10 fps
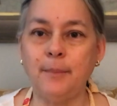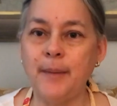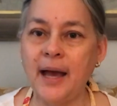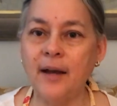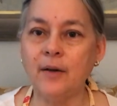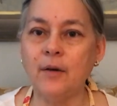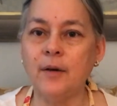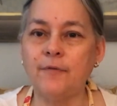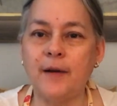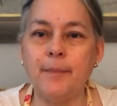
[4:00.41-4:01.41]
matter
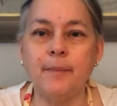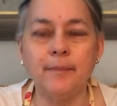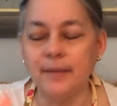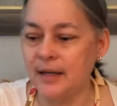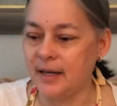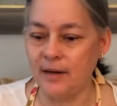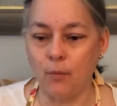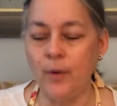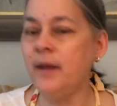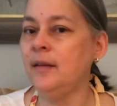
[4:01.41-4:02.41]
if I'm gonna
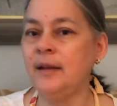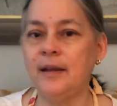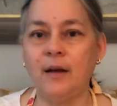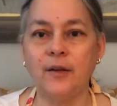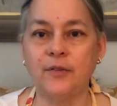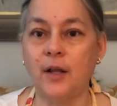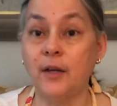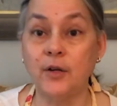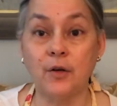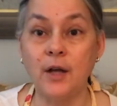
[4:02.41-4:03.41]
win the
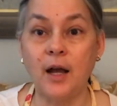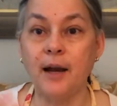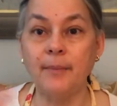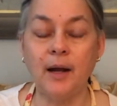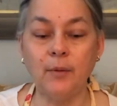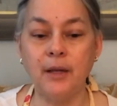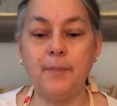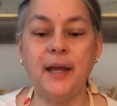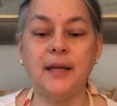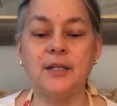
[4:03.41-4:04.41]
solitaire or not. I'm not really
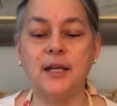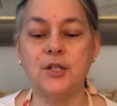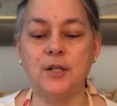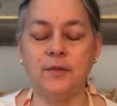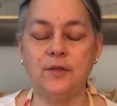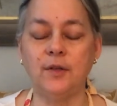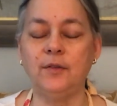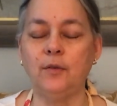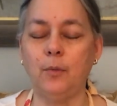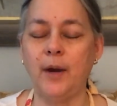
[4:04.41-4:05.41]
paying attention. It's
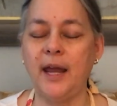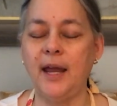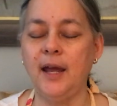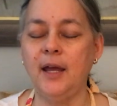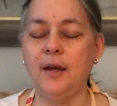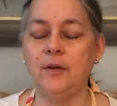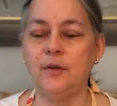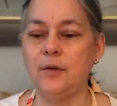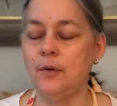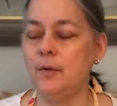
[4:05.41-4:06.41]
just a way
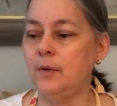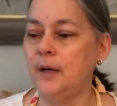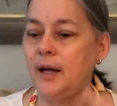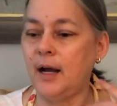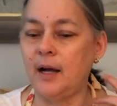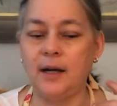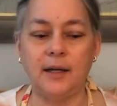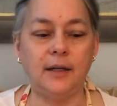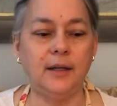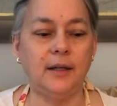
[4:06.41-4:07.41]
to
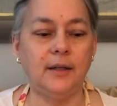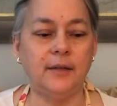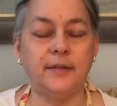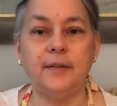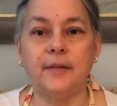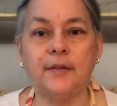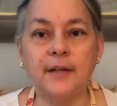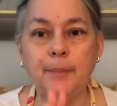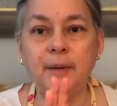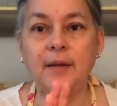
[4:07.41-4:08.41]
uh,
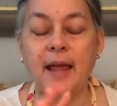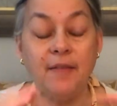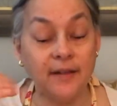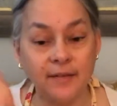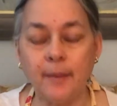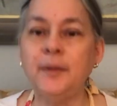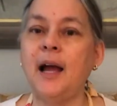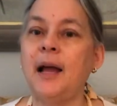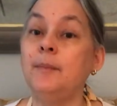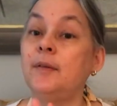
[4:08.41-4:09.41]
slip in. And then
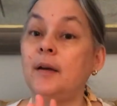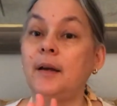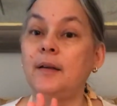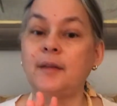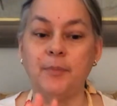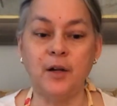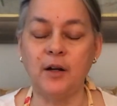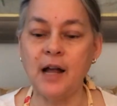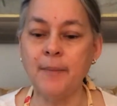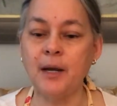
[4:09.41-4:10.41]
sometimes something will
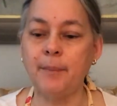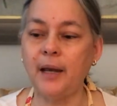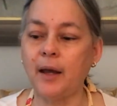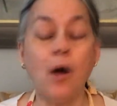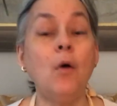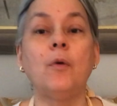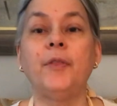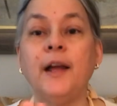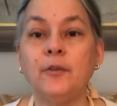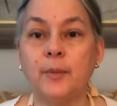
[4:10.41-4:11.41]
come and I'll be like, oh,
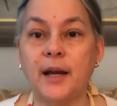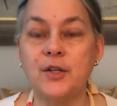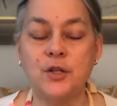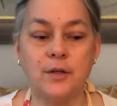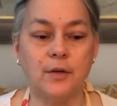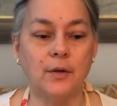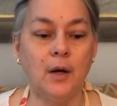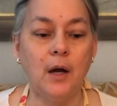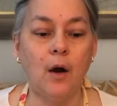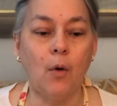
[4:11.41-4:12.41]
that's what I should do.
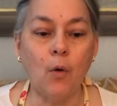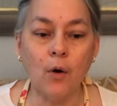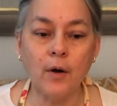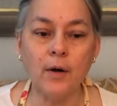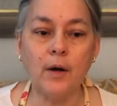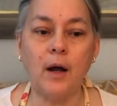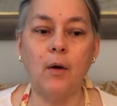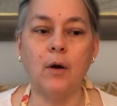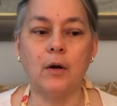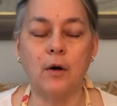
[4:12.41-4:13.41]
Or
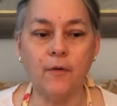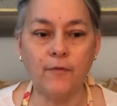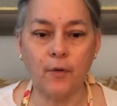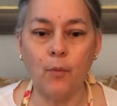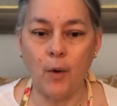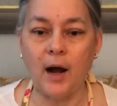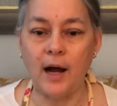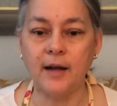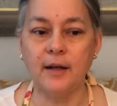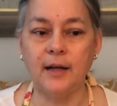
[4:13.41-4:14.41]
go for a
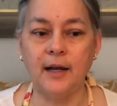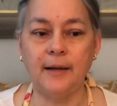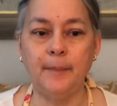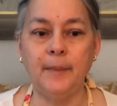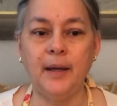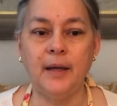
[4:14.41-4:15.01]
walk. Um,